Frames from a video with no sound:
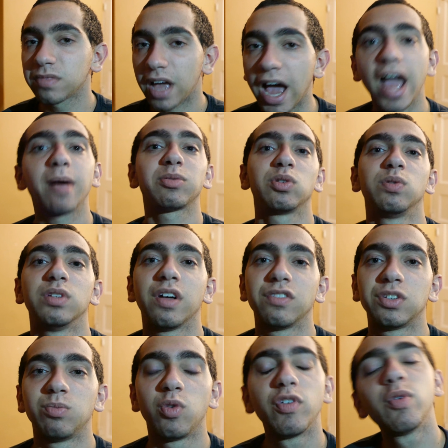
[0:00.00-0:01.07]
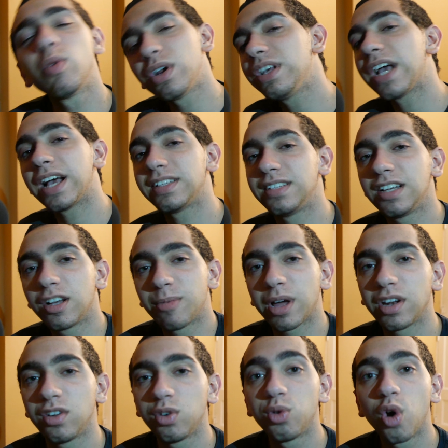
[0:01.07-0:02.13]
I absolutely love this movie. What do you guys think
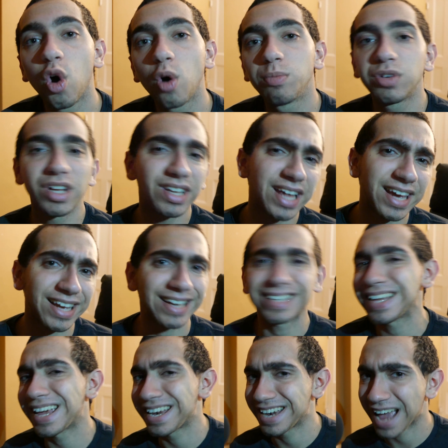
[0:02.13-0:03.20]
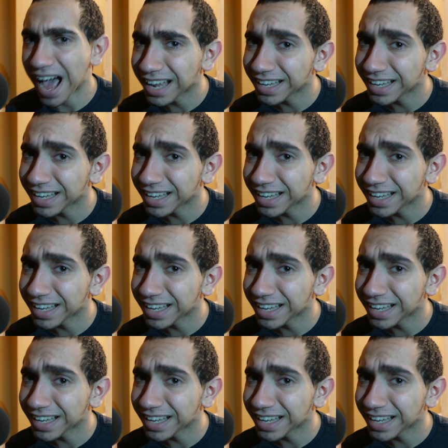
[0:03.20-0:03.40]
about A New Hope? Do you like it? Do you not